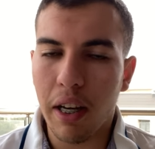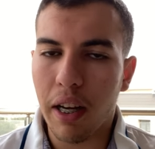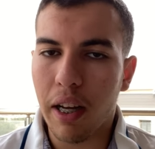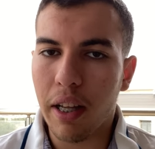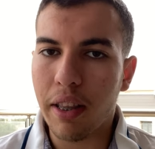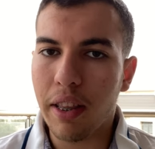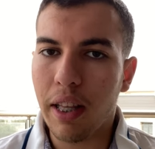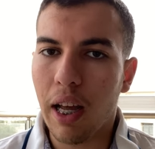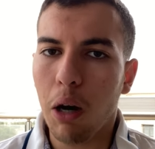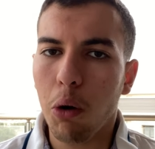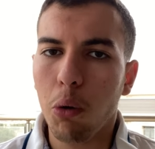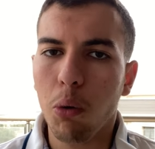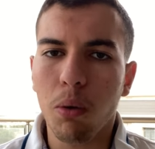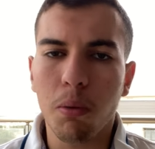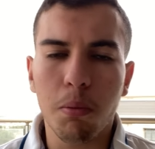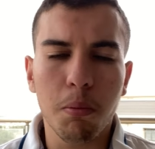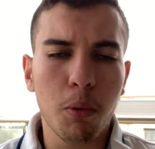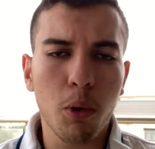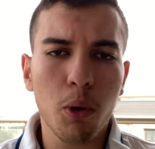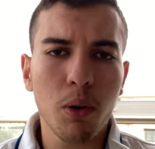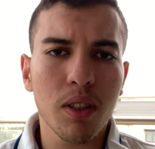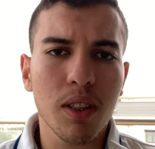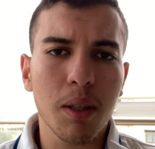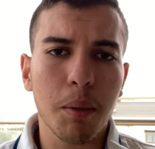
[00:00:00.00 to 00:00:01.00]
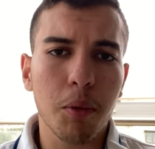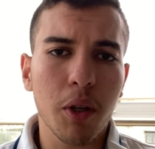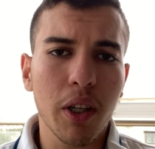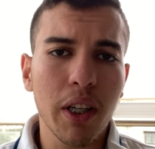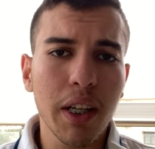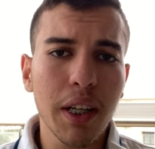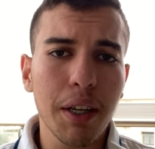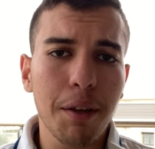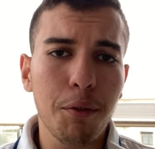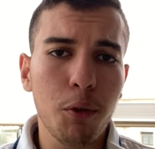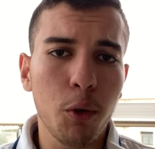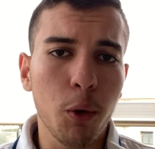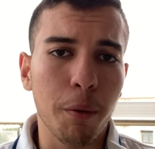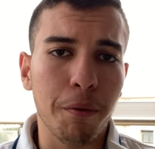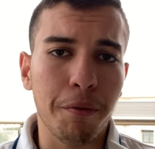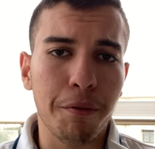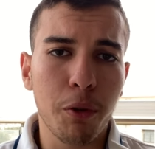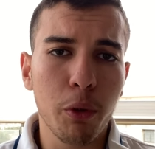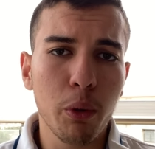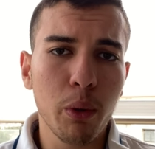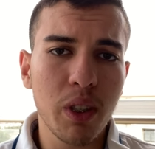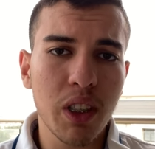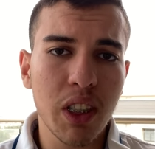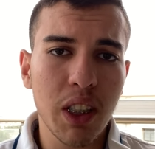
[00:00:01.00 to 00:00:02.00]
Now, boys, I'm gonna give you a
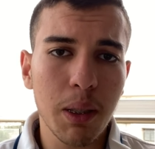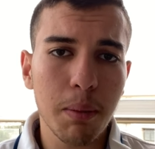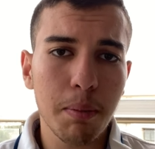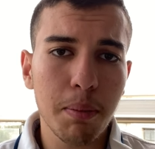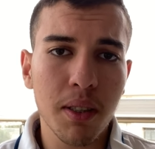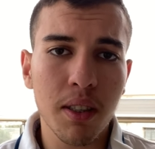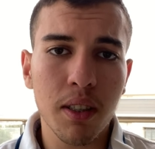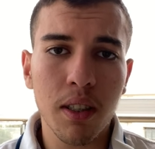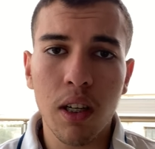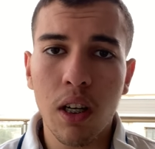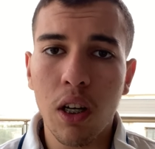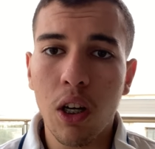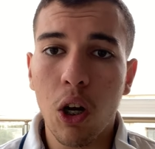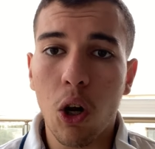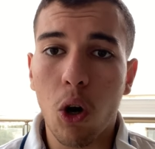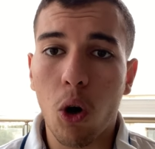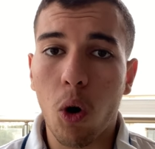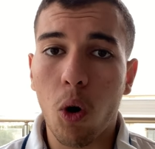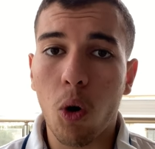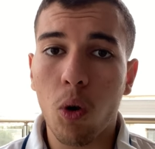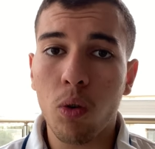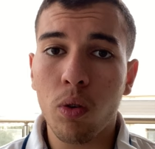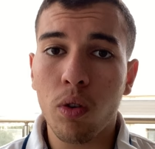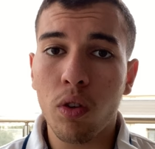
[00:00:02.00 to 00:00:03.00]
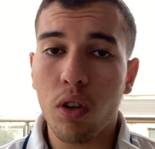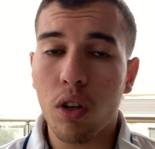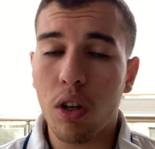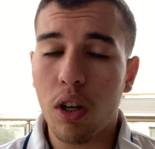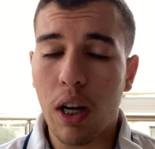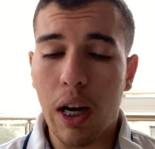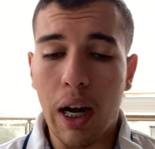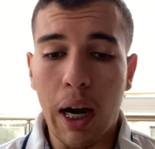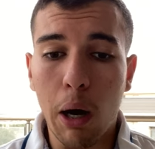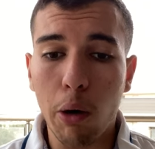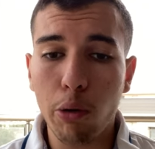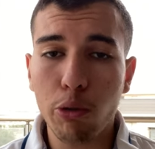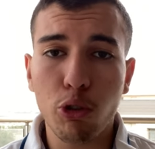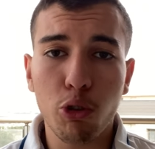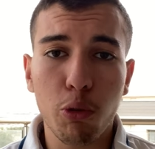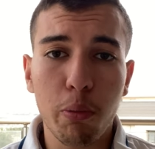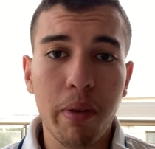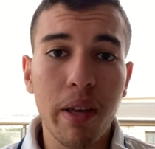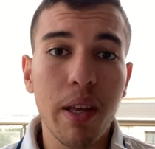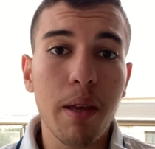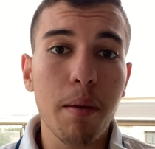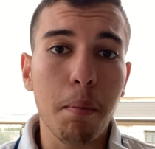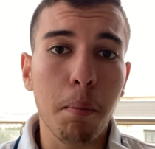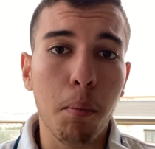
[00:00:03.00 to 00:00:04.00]
few tips on how to
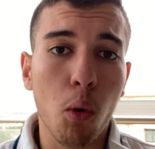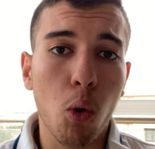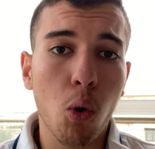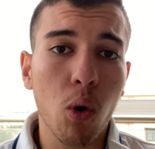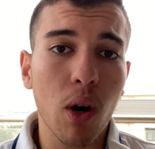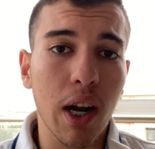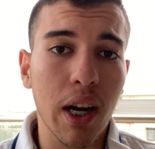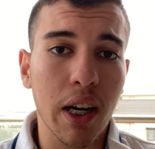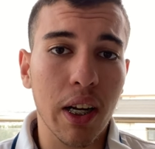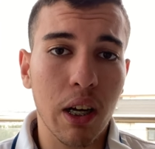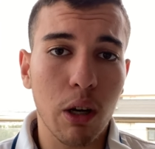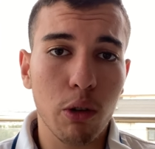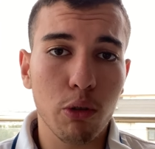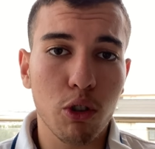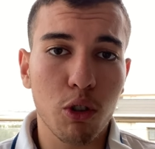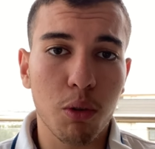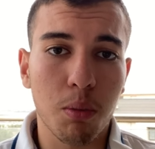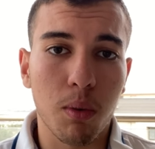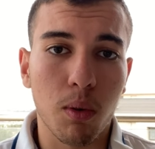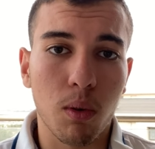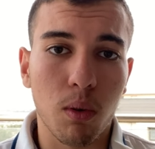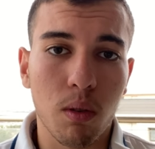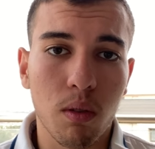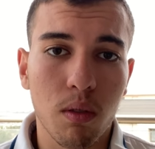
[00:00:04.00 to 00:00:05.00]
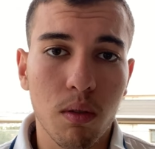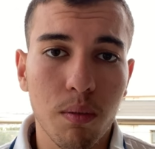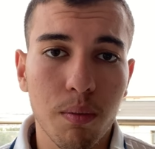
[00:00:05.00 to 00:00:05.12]
be more accountable.